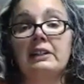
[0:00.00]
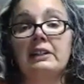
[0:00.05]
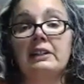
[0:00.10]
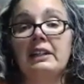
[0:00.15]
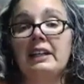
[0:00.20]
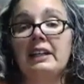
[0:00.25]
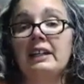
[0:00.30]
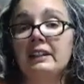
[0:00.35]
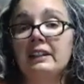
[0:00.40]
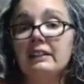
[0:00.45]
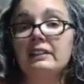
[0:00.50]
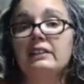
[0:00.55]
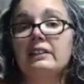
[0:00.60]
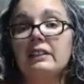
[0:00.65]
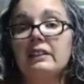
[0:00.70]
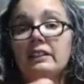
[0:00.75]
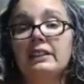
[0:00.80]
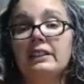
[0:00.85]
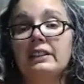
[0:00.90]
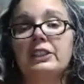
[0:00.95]
in
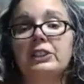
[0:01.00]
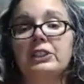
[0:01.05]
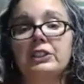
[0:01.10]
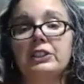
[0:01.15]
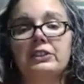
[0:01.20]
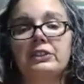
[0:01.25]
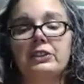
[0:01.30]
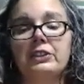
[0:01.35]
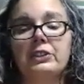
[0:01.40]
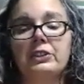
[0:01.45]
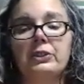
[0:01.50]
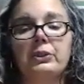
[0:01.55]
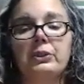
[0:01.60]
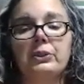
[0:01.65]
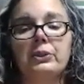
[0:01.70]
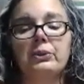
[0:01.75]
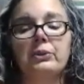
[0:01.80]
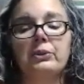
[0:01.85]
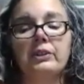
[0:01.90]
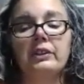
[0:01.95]
addition
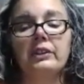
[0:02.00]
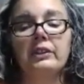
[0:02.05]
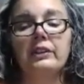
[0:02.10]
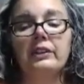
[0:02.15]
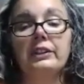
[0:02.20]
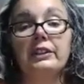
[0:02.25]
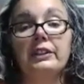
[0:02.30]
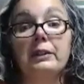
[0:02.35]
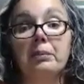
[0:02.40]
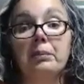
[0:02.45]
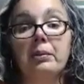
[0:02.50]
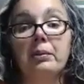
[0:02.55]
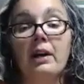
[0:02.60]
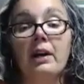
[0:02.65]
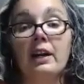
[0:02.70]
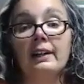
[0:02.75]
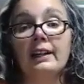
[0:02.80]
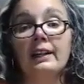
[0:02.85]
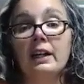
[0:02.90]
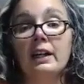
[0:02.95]
to your
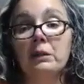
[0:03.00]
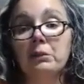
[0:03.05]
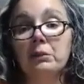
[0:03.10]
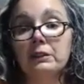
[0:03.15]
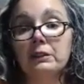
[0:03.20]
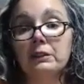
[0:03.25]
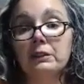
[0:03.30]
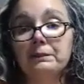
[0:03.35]
pranayama,